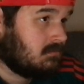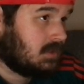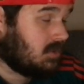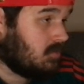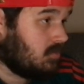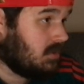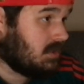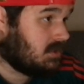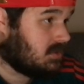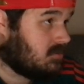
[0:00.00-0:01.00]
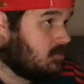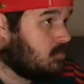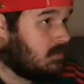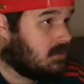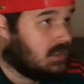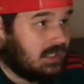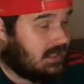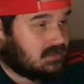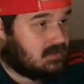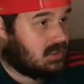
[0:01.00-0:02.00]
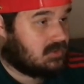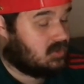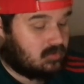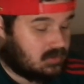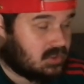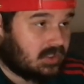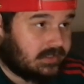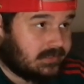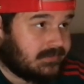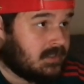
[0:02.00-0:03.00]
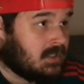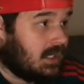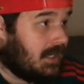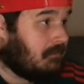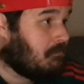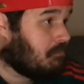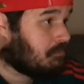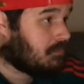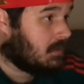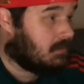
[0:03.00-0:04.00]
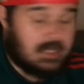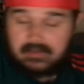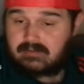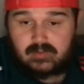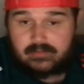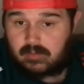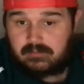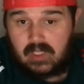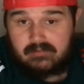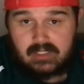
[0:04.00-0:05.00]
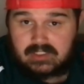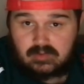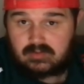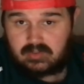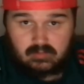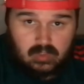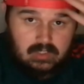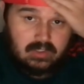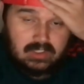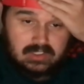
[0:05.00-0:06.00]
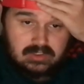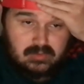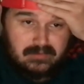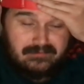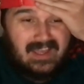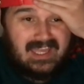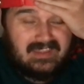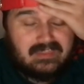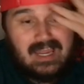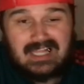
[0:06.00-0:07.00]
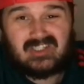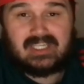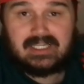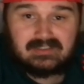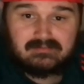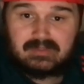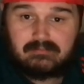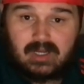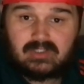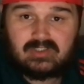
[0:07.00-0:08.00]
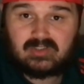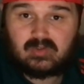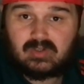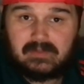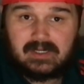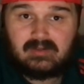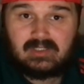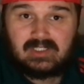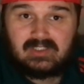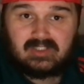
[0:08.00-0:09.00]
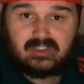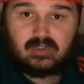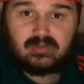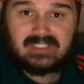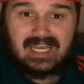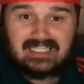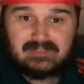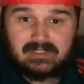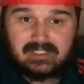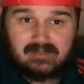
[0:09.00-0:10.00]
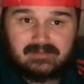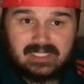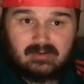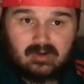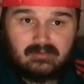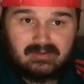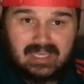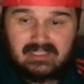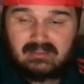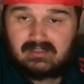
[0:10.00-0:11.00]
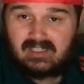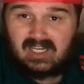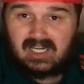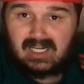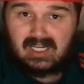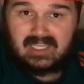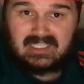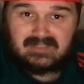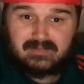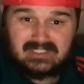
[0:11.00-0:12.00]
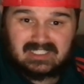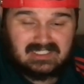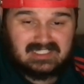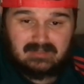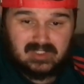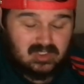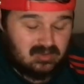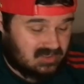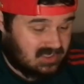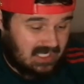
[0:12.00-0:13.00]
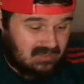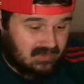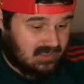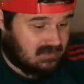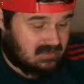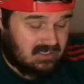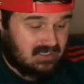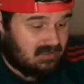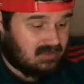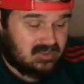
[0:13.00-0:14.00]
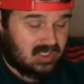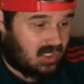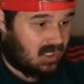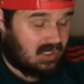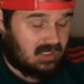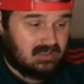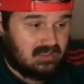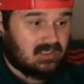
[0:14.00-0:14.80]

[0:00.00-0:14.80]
I don't know what this is called, but it's something to do with cycling. Um, but yeah, big up to everyone. Hope you guys are all doing well. To be fair, there actually hasn't been much to talk about. The news that has been coming out of late uh, is basically the same news. Davies, Tah